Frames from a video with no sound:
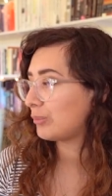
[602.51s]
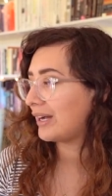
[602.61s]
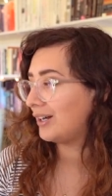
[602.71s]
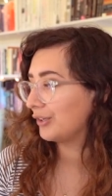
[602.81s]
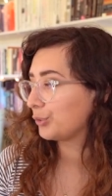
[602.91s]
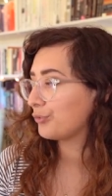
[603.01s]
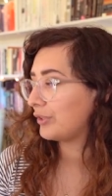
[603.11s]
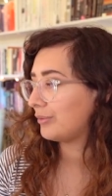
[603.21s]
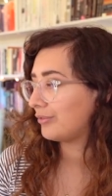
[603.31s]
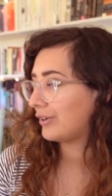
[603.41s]
Biography
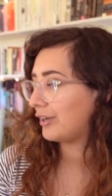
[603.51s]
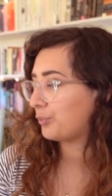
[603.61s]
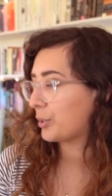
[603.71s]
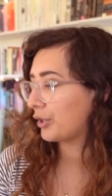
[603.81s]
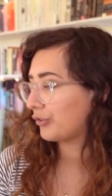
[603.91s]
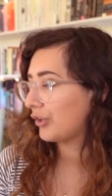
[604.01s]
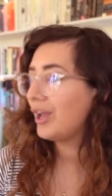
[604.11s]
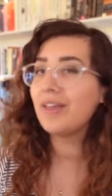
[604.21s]
in Five Parts.